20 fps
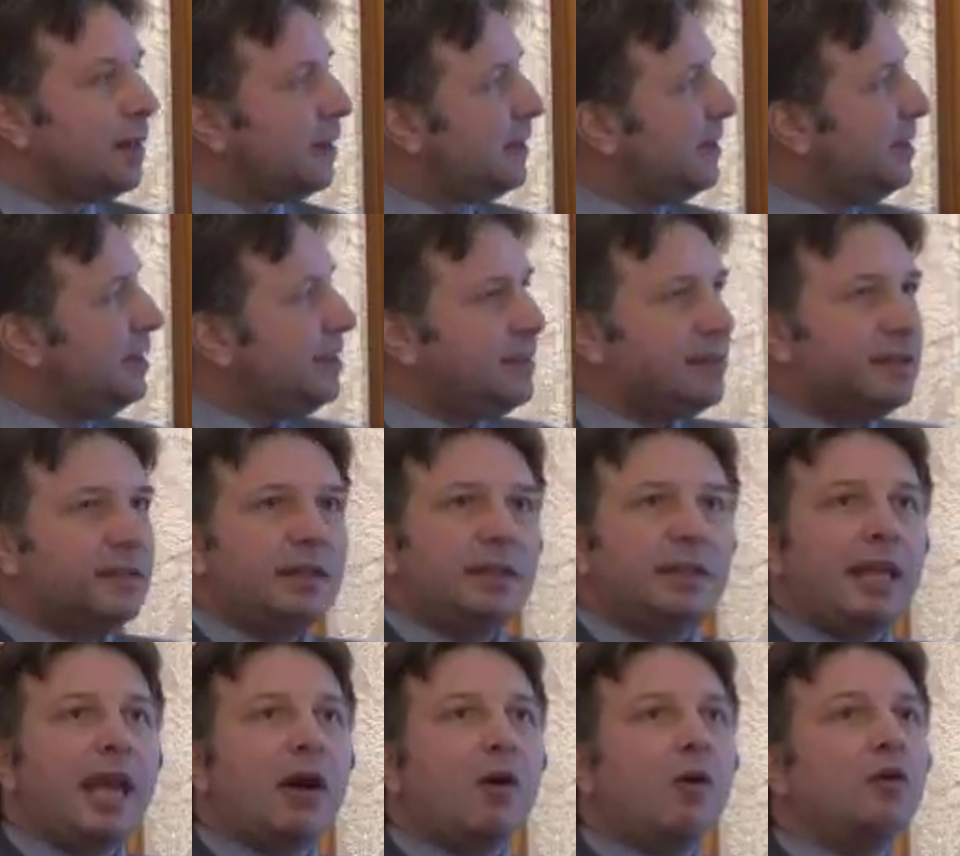since
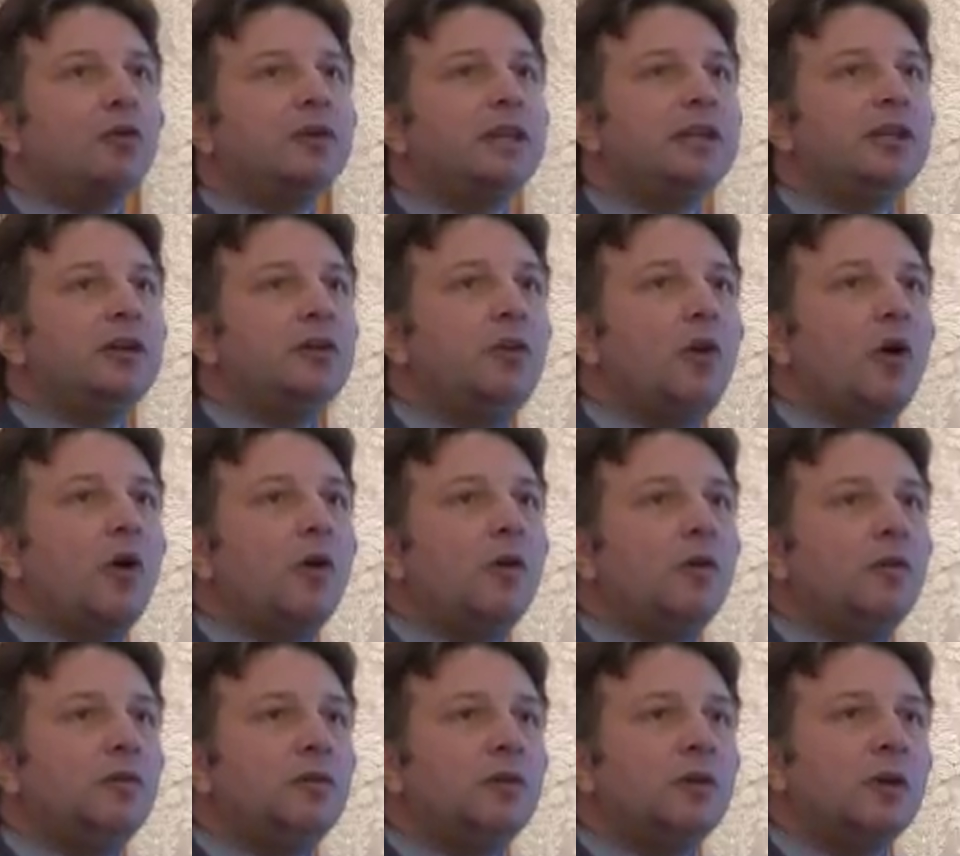they already
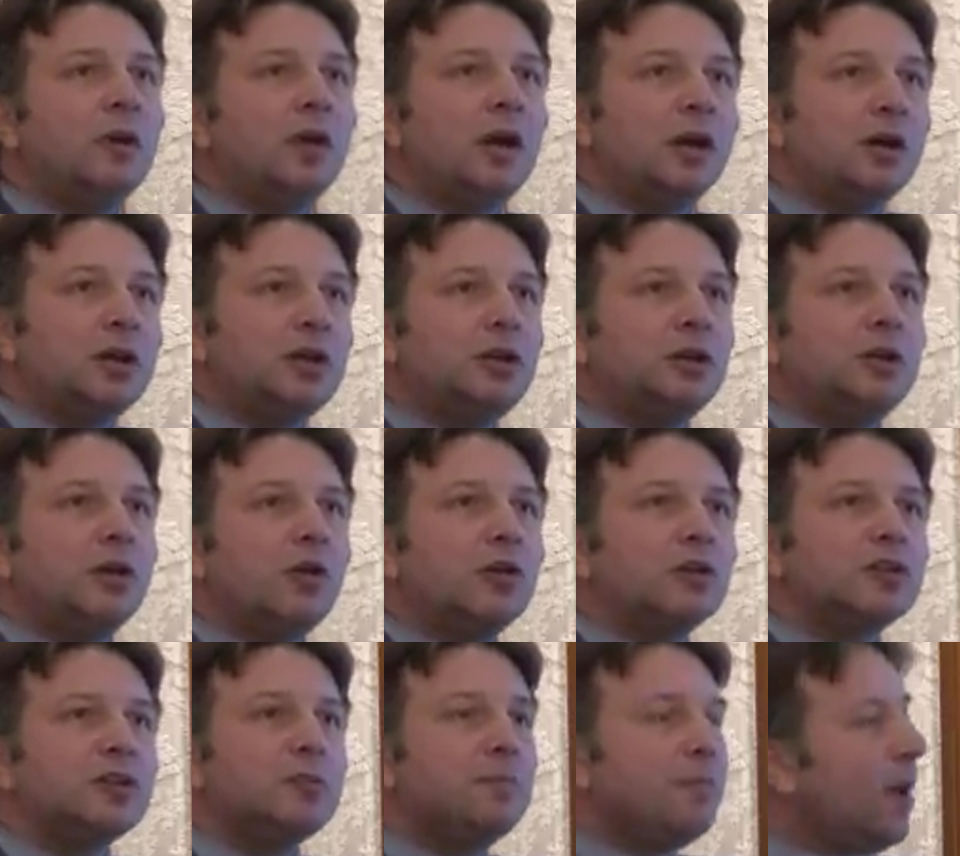know the
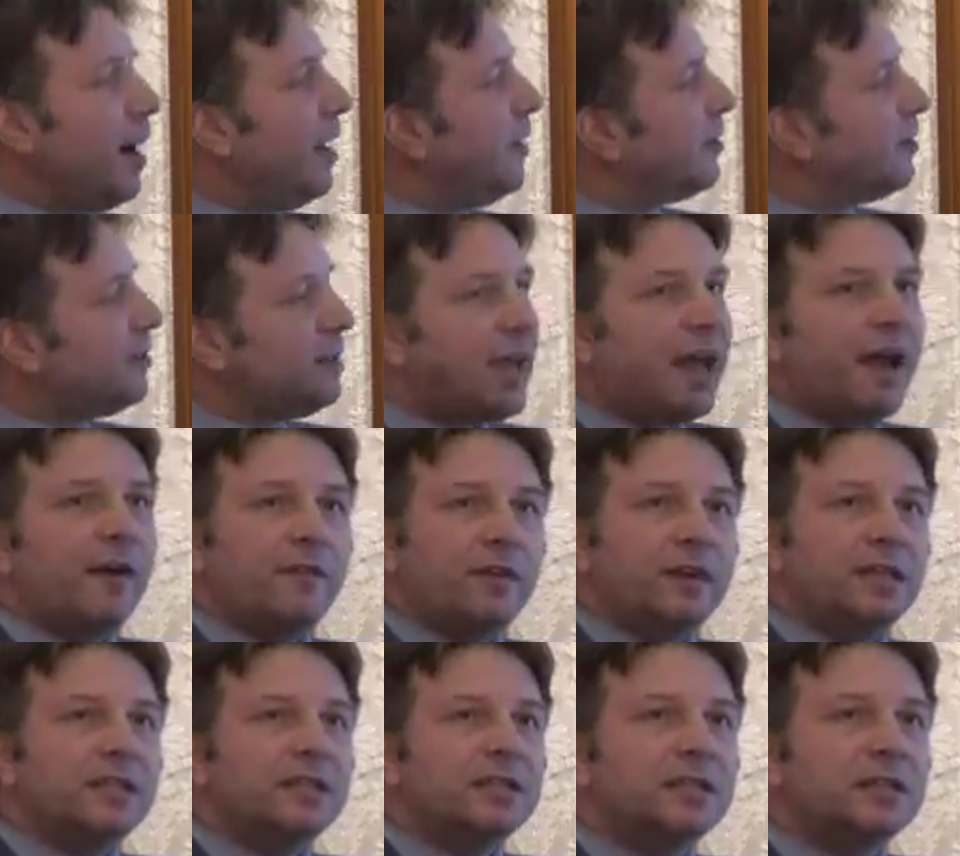closed monthly
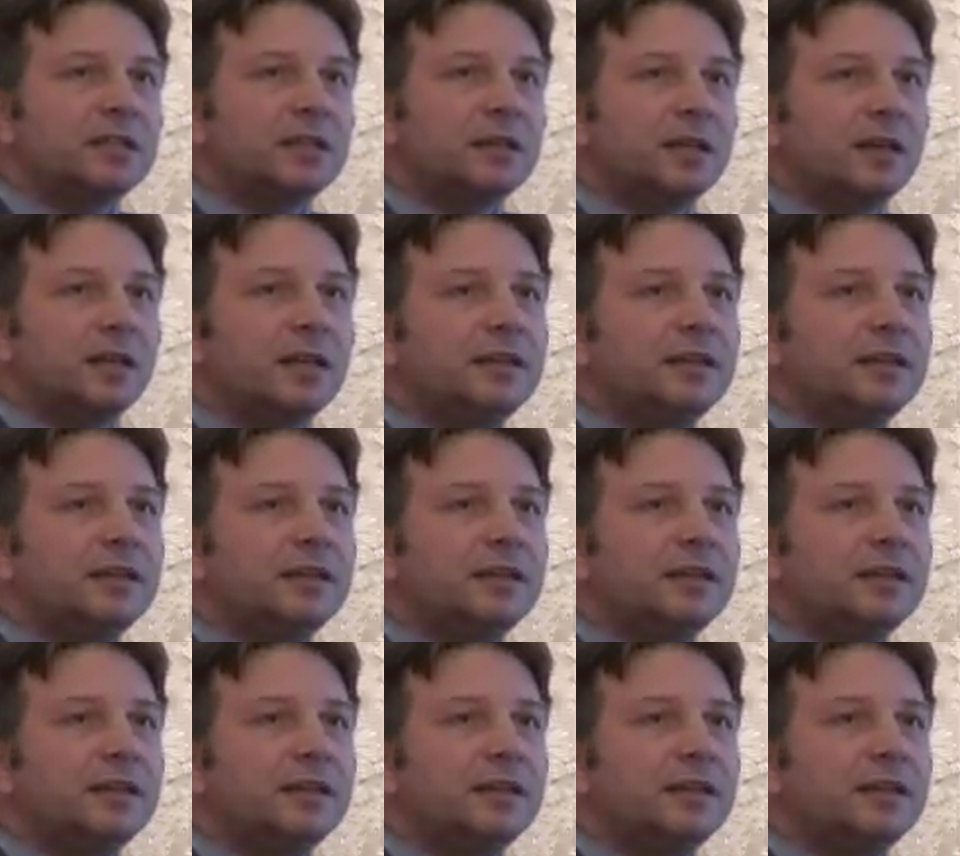average,